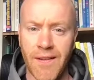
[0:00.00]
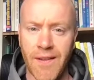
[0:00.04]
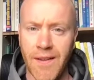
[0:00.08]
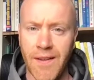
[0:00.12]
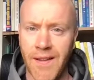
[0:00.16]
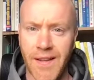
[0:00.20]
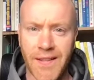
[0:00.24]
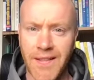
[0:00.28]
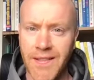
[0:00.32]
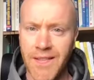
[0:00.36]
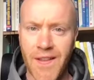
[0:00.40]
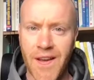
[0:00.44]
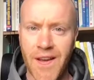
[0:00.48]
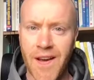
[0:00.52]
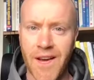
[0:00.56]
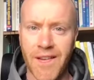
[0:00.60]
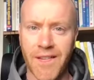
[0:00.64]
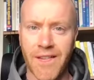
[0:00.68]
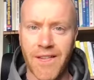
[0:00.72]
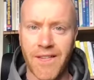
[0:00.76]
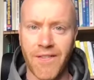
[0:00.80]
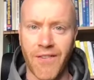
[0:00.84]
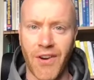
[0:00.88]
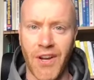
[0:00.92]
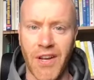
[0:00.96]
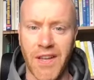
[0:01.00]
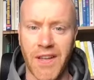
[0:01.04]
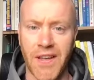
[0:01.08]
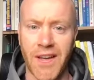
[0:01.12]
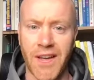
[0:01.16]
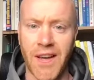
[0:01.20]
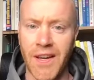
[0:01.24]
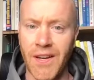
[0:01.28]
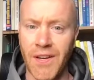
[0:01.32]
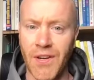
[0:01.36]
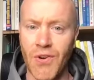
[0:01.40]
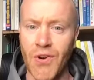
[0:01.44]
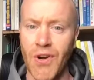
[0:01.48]
It's not, right? You
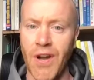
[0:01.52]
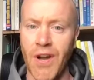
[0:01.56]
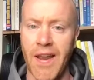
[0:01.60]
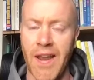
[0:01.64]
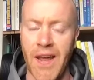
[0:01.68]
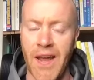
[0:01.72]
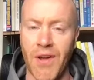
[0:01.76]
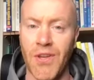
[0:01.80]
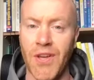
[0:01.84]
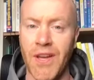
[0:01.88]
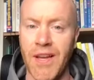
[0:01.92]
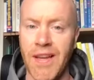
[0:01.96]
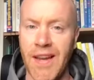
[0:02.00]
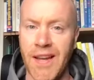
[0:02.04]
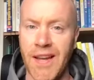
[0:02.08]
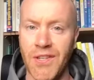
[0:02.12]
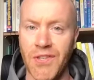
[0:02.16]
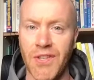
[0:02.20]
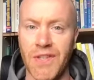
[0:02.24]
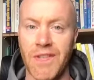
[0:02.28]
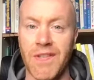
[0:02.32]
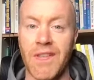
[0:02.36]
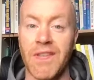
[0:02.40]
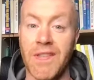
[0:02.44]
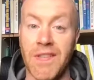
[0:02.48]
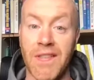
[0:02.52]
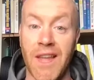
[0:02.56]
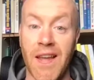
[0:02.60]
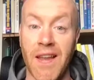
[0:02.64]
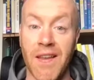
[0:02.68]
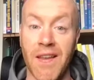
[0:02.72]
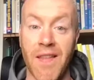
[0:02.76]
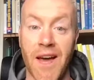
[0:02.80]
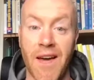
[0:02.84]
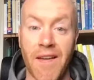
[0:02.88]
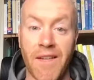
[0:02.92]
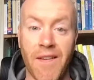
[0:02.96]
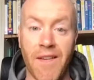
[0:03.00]
got to look at how you can actually sustain
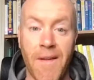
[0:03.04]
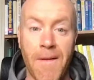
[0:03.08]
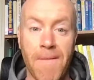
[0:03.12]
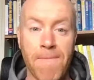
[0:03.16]
that.